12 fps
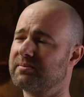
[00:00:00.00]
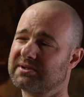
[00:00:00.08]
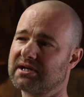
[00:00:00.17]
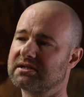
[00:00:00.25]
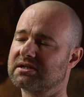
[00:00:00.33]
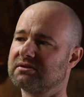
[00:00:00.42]

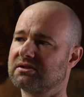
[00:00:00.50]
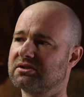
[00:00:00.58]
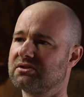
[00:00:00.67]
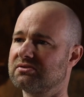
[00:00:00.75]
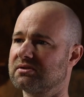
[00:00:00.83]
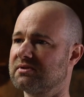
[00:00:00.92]
Potentially you could
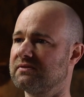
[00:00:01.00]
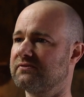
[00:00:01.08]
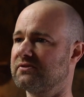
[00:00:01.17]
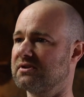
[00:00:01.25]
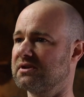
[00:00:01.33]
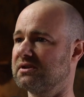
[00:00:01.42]
do something
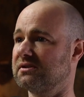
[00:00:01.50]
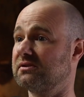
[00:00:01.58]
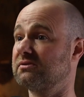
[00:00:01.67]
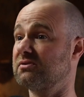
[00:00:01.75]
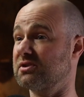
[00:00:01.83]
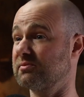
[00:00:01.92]
for the
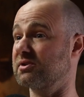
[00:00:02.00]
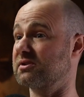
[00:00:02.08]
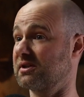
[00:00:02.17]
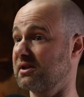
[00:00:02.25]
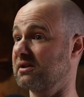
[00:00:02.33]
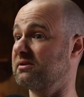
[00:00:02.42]

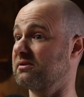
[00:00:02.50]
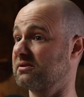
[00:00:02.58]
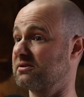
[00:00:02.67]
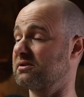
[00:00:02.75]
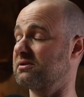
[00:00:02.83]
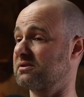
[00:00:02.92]
Christmas gig
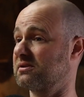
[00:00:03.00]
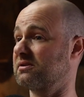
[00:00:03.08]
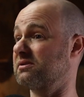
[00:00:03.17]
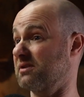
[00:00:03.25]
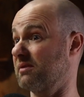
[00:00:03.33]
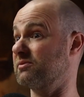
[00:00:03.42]
because it's
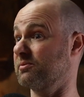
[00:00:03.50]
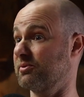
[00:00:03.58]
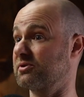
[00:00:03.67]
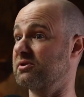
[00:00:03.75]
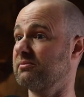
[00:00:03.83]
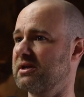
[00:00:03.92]
time to
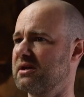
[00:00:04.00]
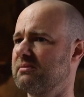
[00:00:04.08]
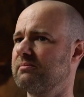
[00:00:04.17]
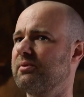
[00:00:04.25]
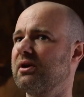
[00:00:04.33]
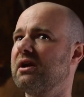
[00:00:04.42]
book somebody
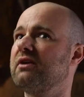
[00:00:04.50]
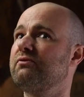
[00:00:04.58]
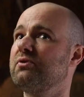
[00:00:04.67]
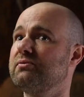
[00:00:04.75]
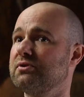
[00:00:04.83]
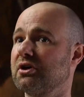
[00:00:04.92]
in. But if
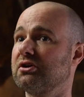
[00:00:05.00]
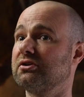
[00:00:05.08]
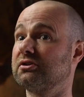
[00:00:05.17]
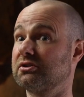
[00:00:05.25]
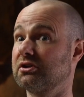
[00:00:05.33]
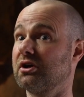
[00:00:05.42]
we would
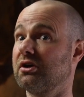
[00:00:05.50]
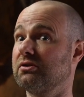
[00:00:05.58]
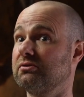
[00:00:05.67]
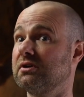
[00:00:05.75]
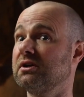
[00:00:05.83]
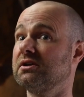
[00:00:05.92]

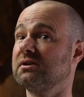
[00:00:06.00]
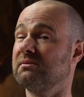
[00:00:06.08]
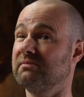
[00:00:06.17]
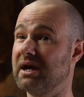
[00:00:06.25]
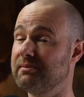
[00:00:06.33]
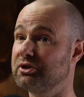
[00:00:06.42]
go
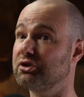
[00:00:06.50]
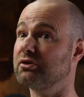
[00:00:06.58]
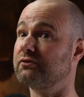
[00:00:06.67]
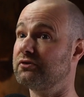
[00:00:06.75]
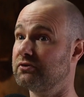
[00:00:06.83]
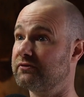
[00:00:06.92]
maybe do
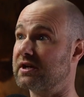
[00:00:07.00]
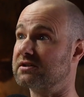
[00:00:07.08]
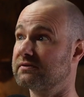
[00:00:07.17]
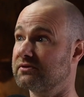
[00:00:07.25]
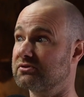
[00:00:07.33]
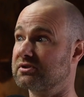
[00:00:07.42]
a few
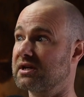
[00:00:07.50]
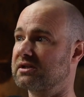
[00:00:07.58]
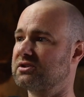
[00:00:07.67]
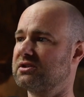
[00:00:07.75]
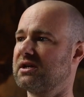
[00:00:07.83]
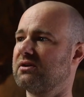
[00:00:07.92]
festivals
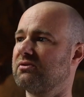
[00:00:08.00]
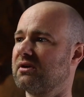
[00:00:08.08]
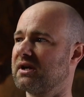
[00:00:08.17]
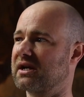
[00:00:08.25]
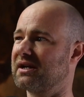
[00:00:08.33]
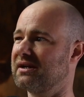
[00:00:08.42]
next year, or
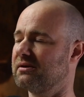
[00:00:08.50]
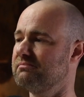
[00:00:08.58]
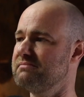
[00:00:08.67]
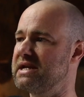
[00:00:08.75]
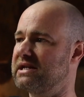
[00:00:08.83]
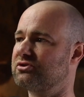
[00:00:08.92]
like a little
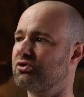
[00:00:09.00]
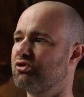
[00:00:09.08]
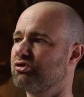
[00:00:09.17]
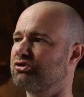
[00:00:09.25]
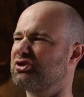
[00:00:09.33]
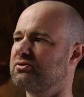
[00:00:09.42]
mini
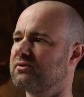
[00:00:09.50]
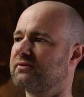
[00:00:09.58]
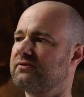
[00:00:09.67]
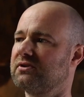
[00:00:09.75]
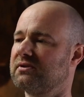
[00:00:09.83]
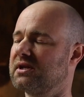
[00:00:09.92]
tour, do a
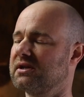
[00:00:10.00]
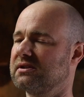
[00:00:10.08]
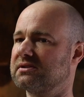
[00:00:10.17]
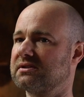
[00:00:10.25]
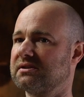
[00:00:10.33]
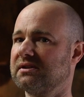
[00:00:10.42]
few
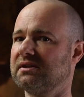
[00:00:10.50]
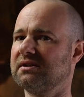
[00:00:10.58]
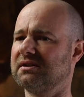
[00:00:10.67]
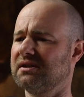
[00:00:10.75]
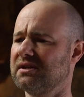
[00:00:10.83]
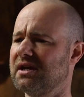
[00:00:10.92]
things,
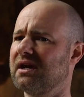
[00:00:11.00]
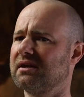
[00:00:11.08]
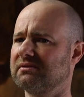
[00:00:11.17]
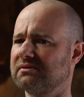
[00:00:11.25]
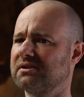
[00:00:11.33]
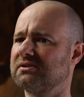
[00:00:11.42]
then we
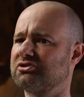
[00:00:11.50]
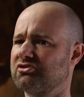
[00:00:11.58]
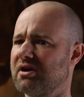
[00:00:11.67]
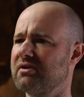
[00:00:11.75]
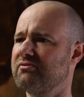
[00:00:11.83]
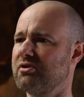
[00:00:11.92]
could
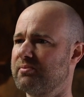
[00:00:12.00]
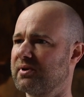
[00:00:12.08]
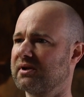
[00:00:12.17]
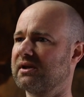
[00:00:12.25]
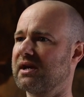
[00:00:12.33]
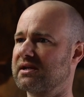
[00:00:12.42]
try and rope
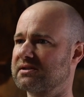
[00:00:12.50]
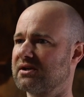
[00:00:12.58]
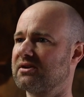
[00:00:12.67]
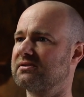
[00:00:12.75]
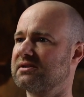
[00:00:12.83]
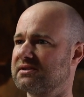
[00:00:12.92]
a guest
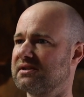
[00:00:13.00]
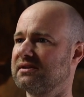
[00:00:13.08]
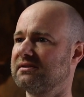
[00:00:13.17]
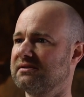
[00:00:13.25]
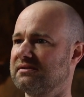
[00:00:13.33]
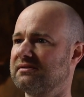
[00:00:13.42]
artist
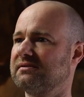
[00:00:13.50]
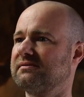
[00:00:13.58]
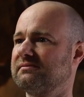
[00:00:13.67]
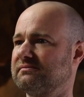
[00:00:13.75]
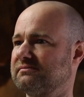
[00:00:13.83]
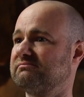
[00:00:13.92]
in.
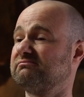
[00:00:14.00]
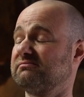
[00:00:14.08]
The